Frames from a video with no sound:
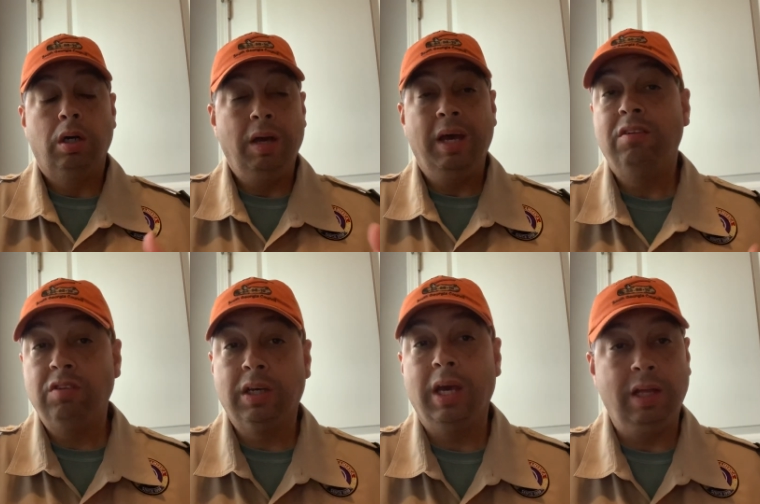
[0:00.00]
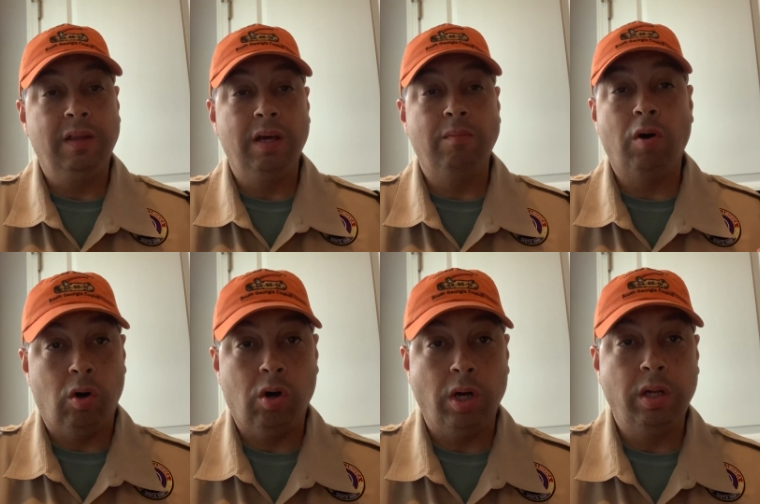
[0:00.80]
educate them
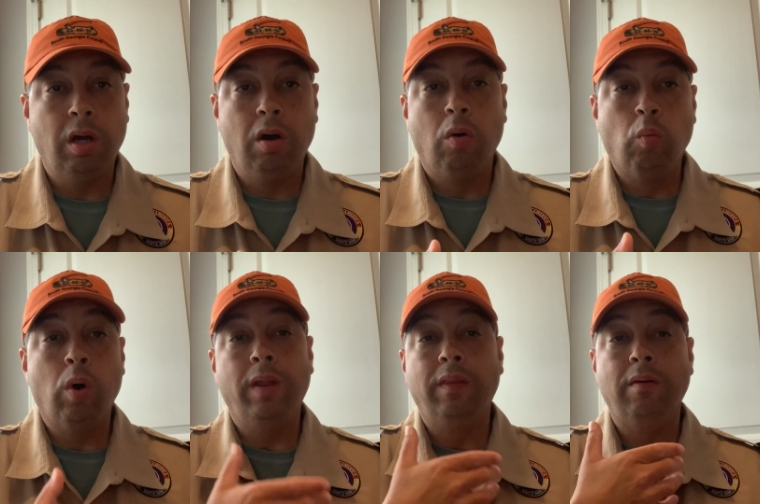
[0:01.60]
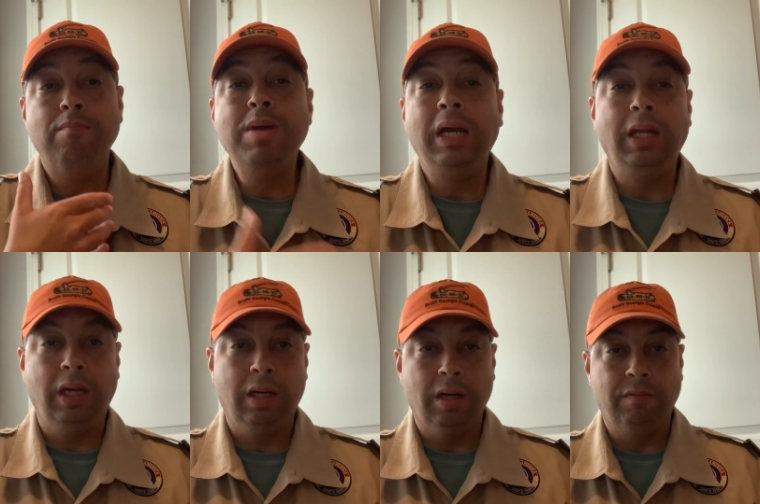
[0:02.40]
on what the
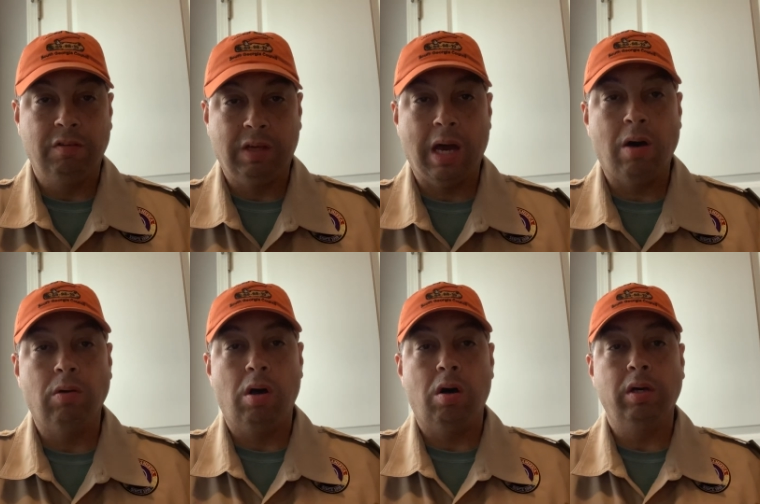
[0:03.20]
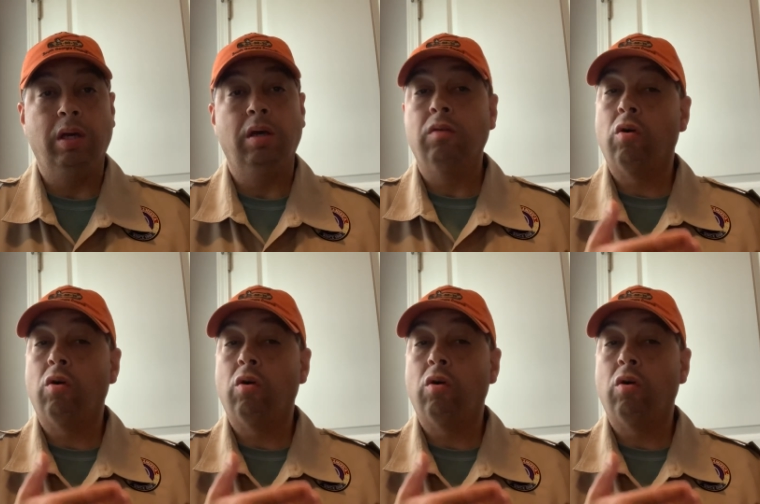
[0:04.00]
meaning of the Scout Law is,